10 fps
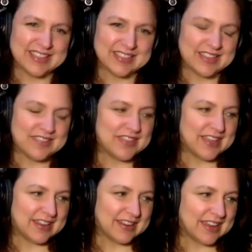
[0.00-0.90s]
love
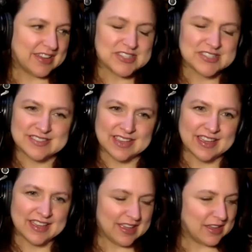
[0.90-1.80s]
that, and I just
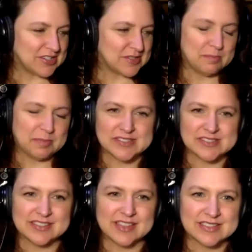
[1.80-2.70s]

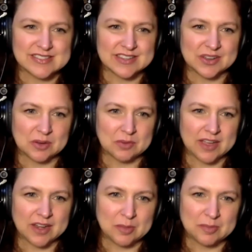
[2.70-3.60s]
busted that secret
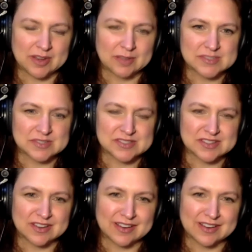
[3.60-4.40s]
wide open. I'm so sorry.